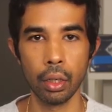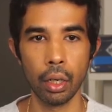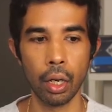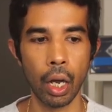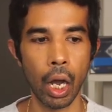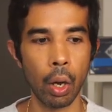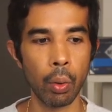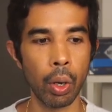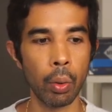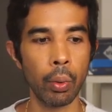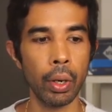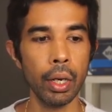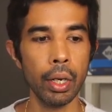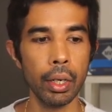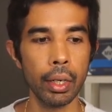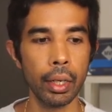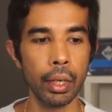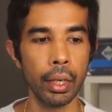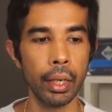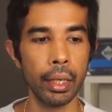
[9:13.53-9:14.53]
However,
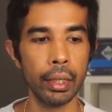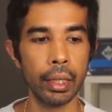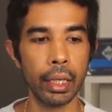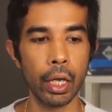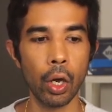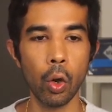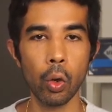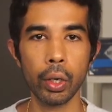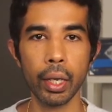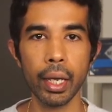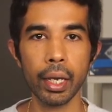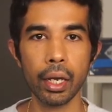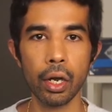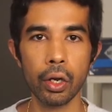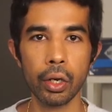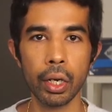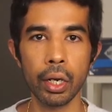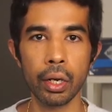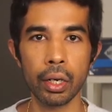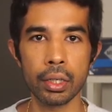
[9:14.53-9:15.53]
in the OK
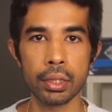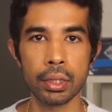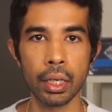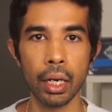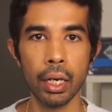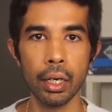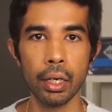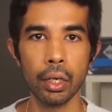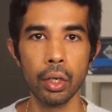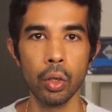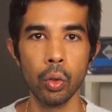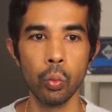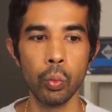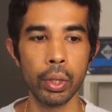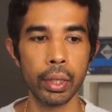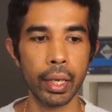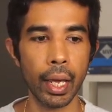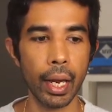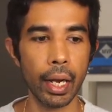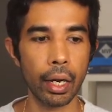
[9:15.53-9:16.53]
content result, we
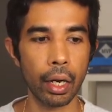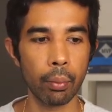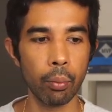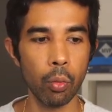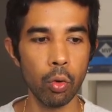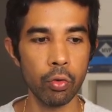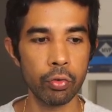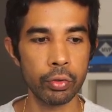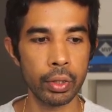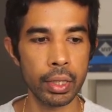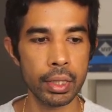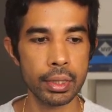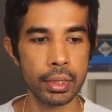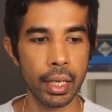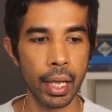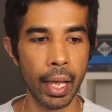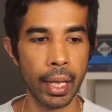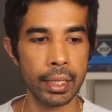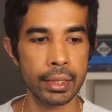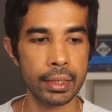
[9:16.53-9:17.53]
can remove this
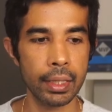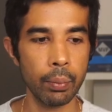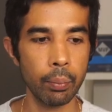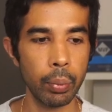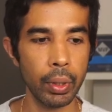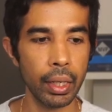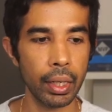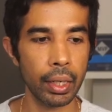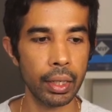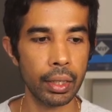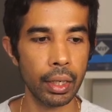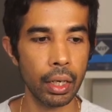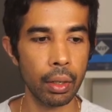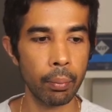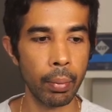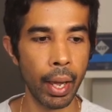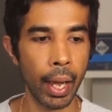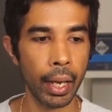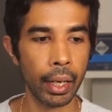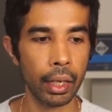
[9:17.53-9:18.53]
and simply return
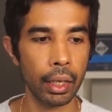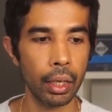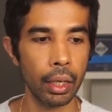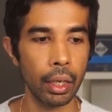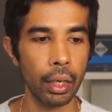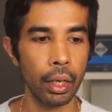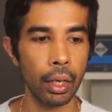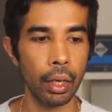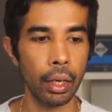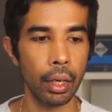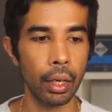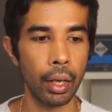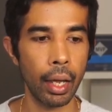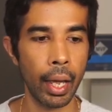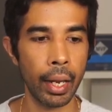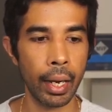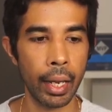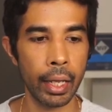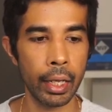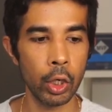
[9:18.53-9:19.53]
back
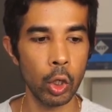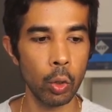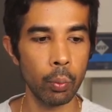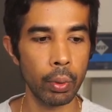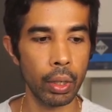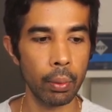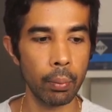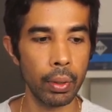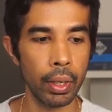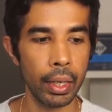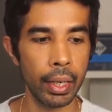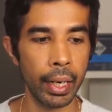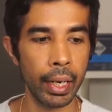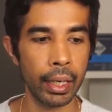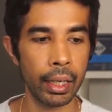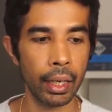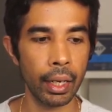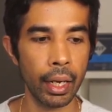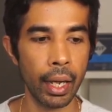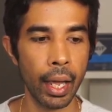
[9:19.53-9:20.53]
an enumerable
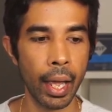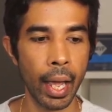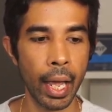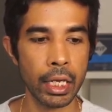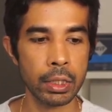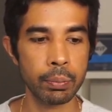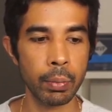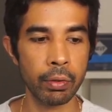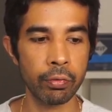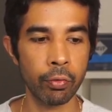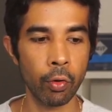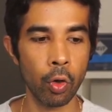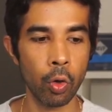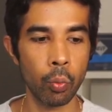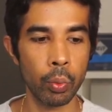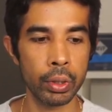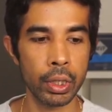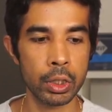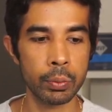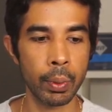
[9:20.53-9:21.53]
data as before
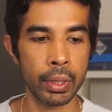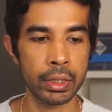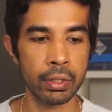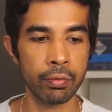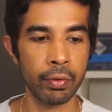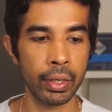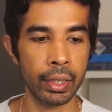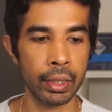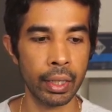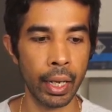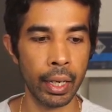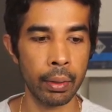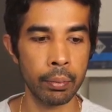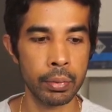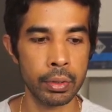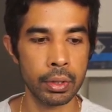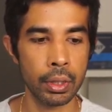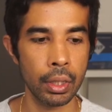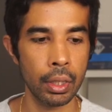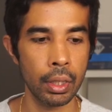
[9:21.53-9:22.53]
with the specific
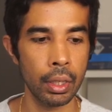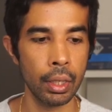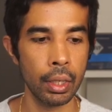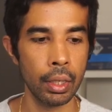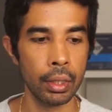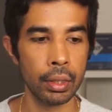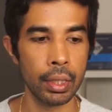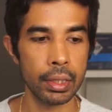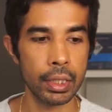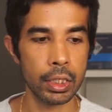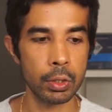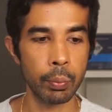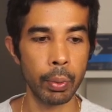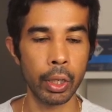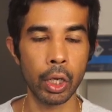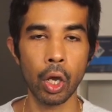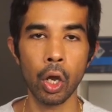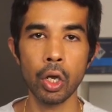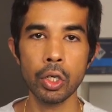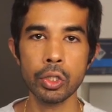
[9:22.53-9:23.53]
types. This is
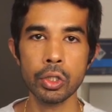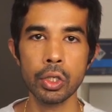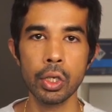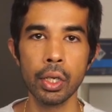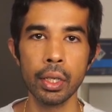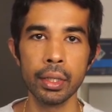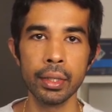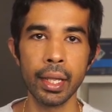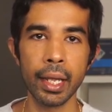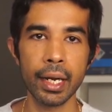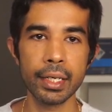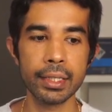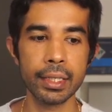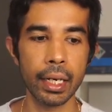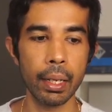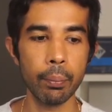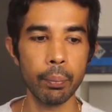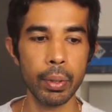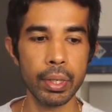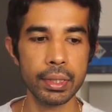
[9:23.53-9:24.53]
because there is an
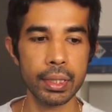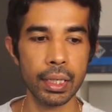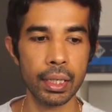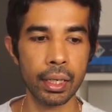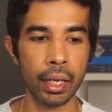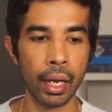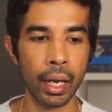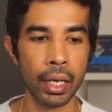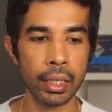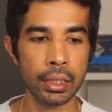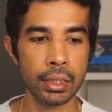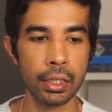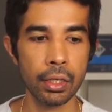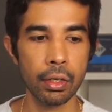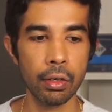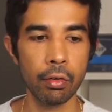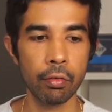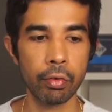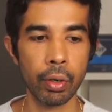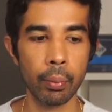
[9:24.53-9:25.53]
implicit cast
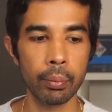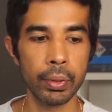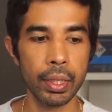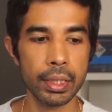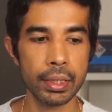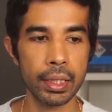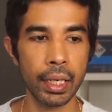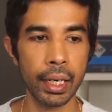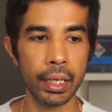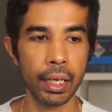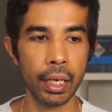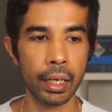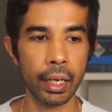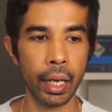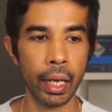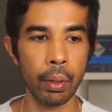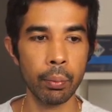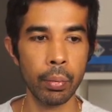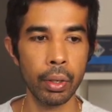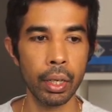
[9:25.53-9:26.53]
from this data
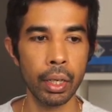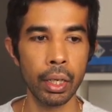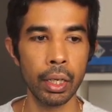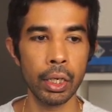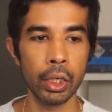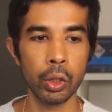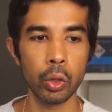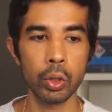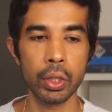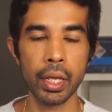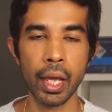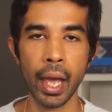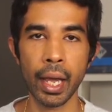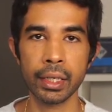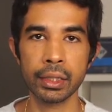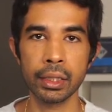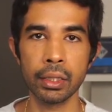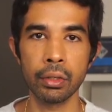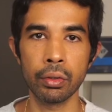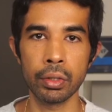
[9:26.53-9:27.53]
type into the
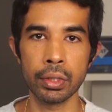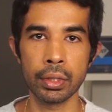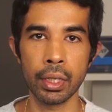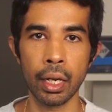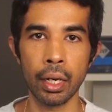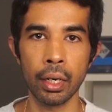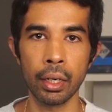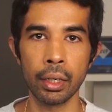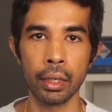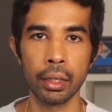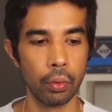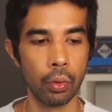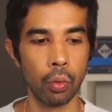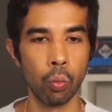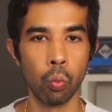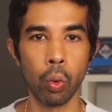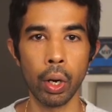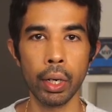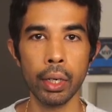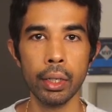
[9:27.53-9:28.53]
action result.
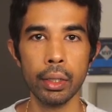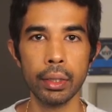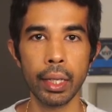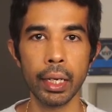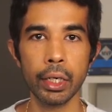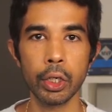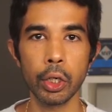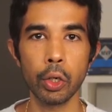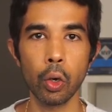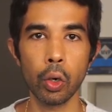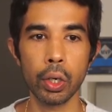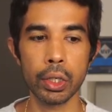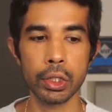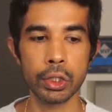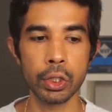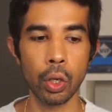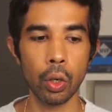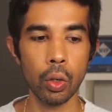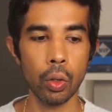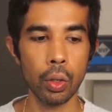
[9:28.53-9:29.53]
One thing to notice
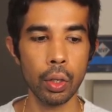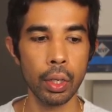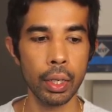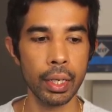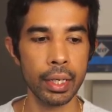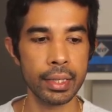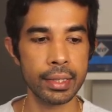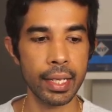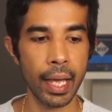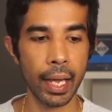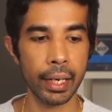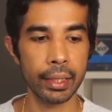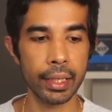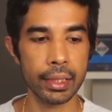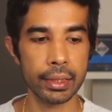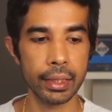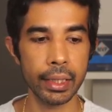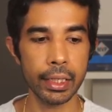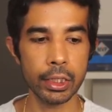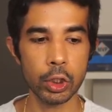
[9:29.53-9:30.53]
though is that this
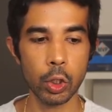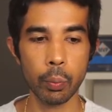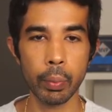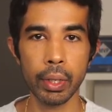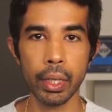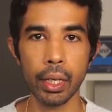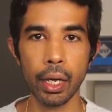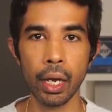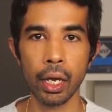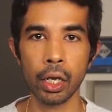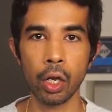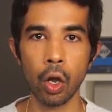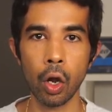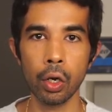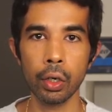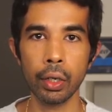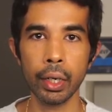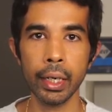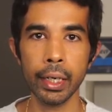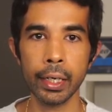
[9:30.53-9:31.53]
needs to be a
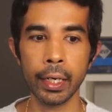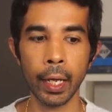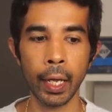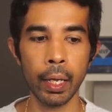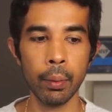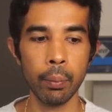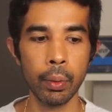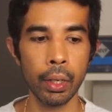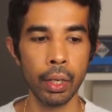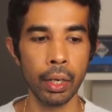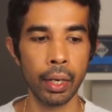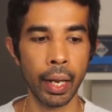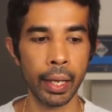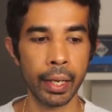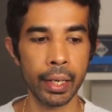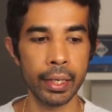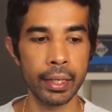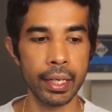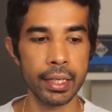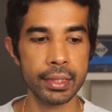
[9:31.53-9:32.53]
concrete type, like
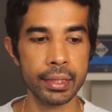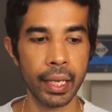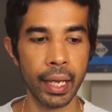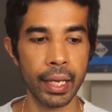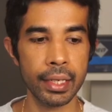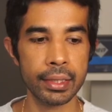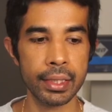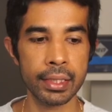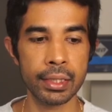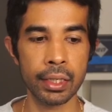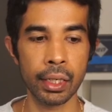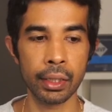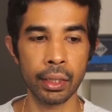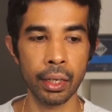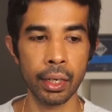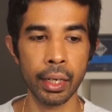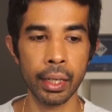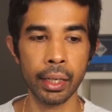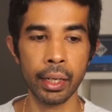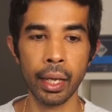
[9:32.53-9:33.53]
in this case it's
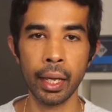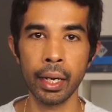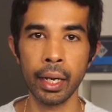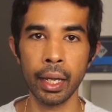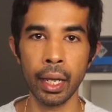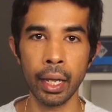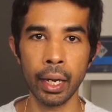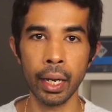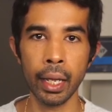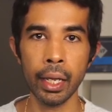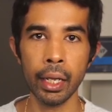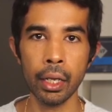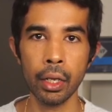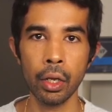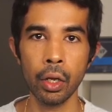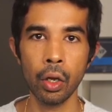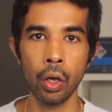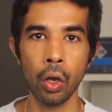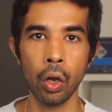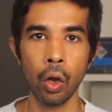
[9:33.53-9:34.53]
returning an array
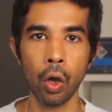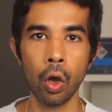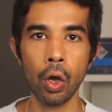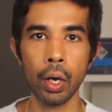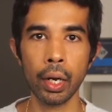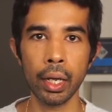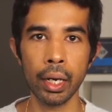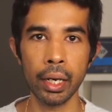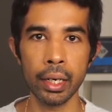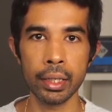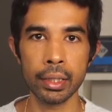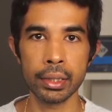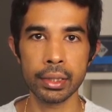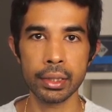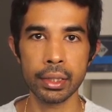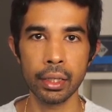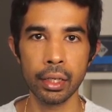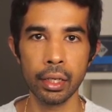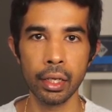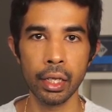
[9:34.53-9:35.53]
or a
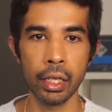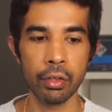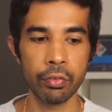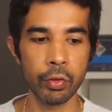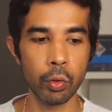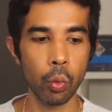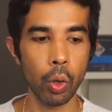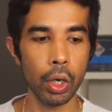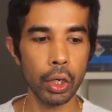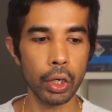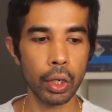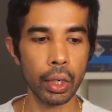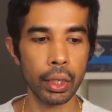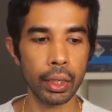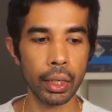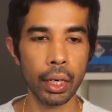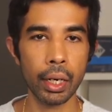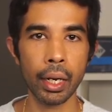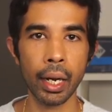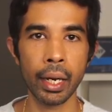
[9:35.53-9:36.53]
list. If you were to
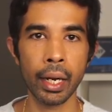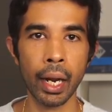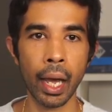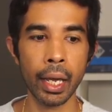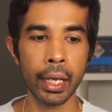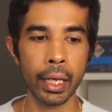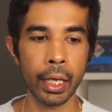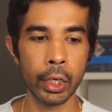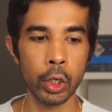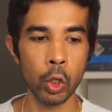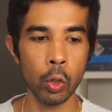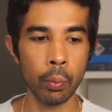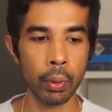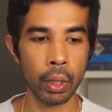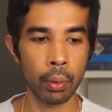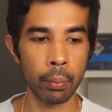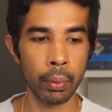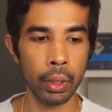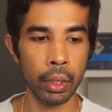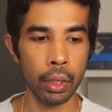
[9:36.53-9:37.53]
return an
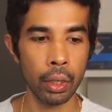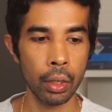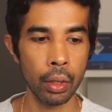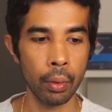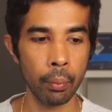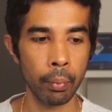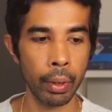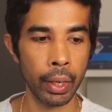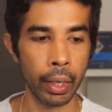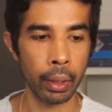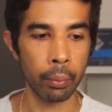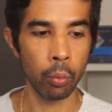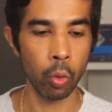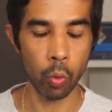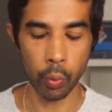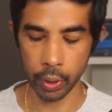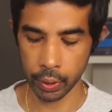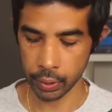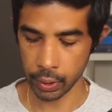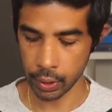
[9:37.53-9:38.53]
IEnumerable, by
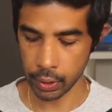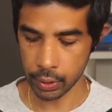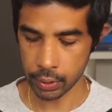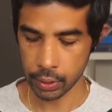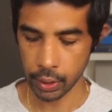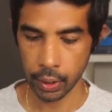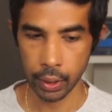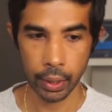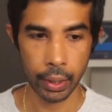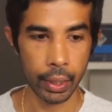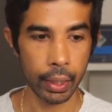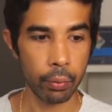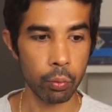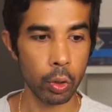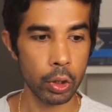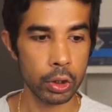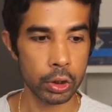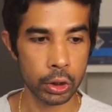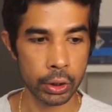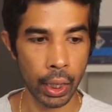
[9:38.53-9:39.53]
removing this, it
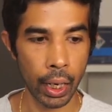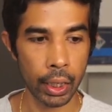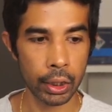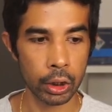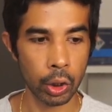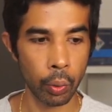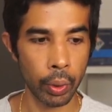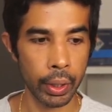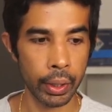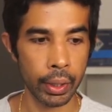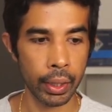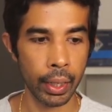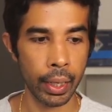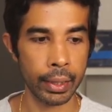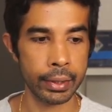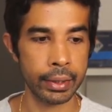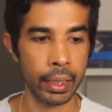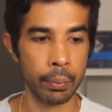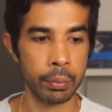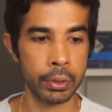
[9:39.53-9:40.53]
would start throwing
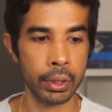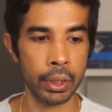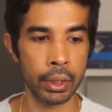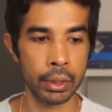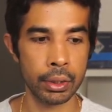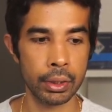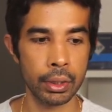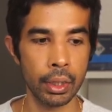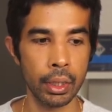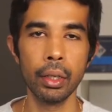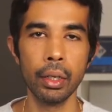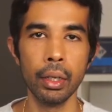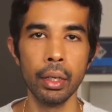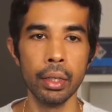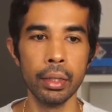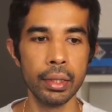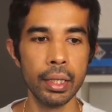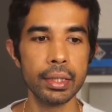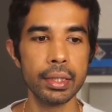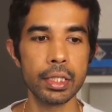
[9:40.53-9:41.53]
exceptions.
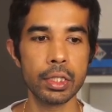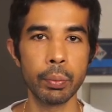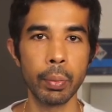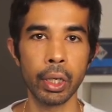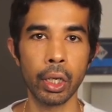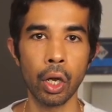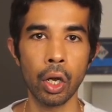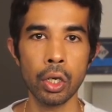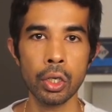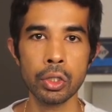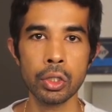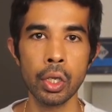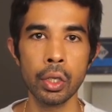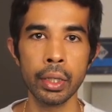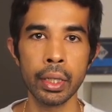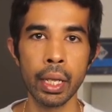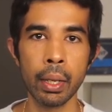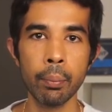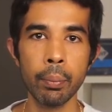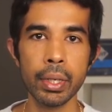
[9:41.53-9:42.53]
This is because
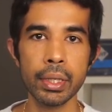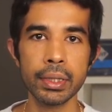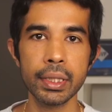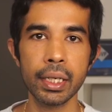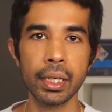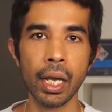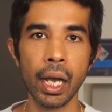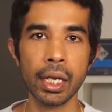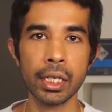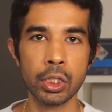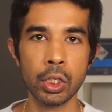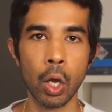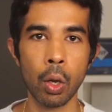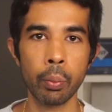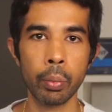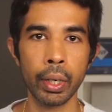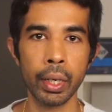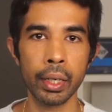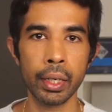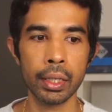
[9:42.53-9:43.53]
the implicit cast
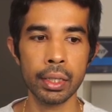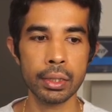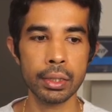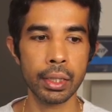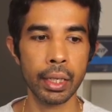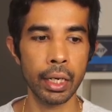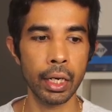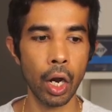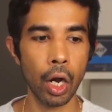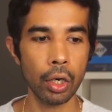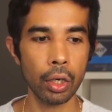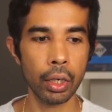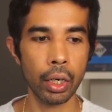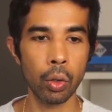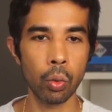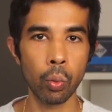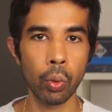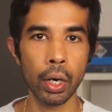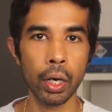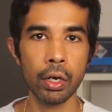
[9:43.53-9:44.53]
operators cannot
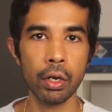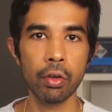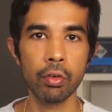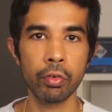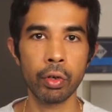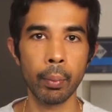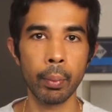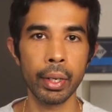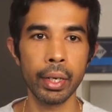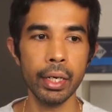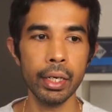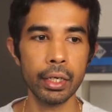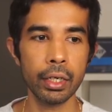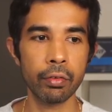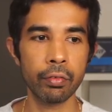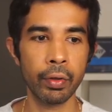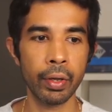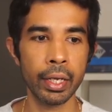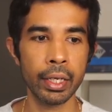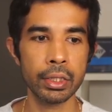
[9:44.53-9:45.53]
convert from an
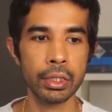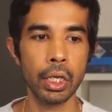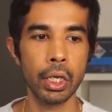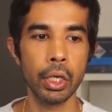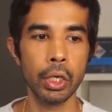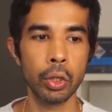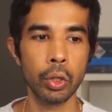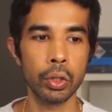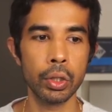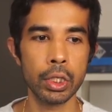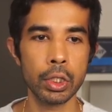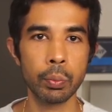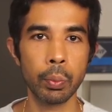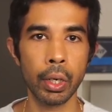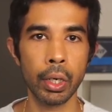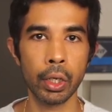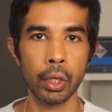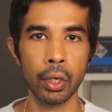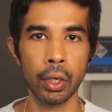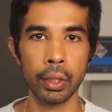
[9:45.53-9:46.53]
interface to this
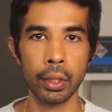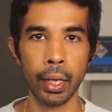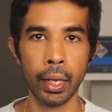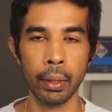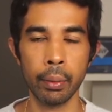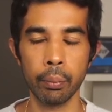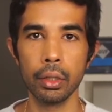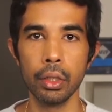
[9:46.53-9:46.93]
particular type.